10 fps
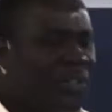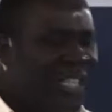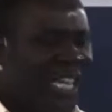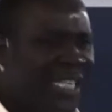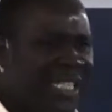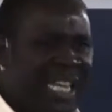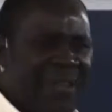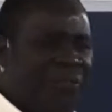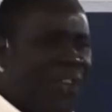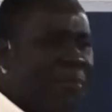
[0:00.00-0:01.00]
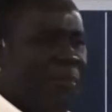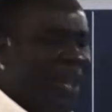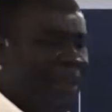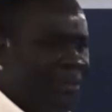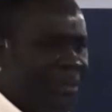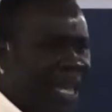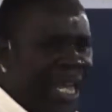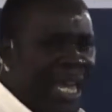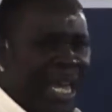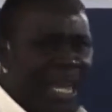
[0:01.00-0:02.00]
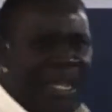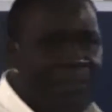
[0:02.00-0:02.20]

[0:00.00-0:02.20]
Paul says in Philippians 3, uh,